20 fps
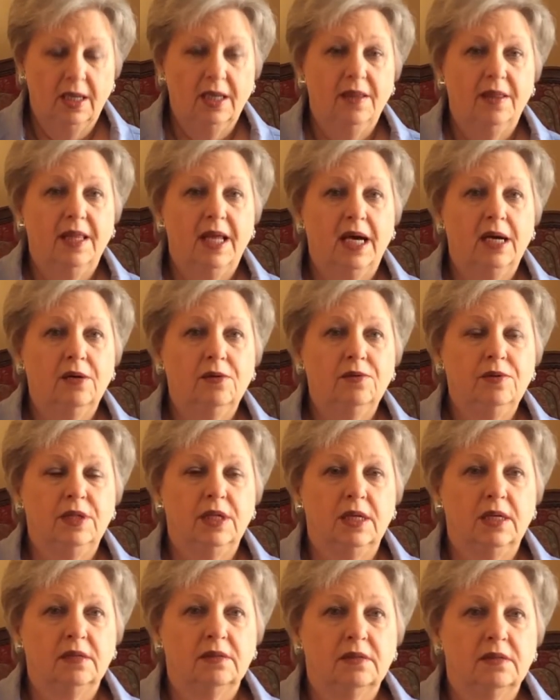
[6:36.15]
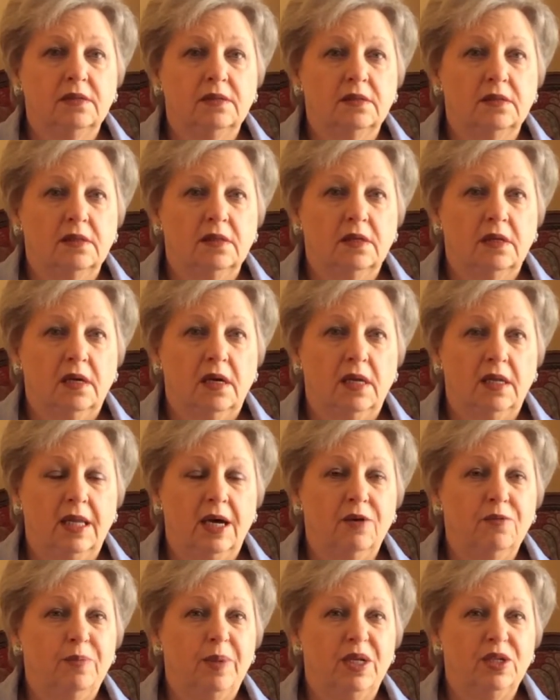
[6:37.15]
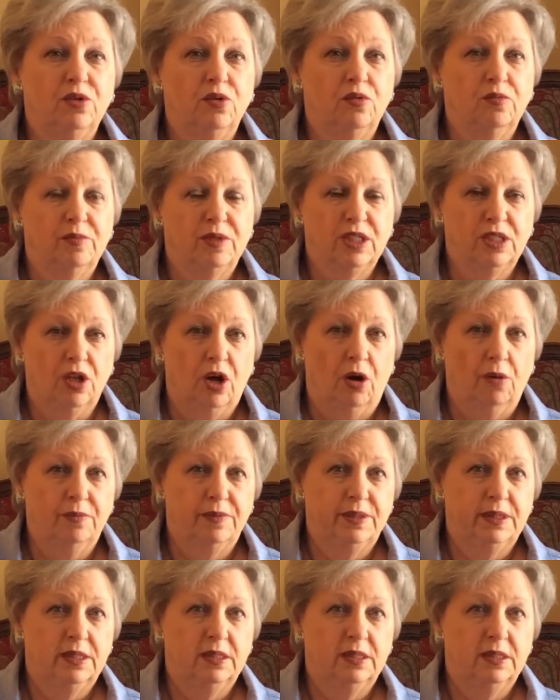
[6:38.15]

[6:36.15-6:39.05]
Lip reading: Now pendulum stopped.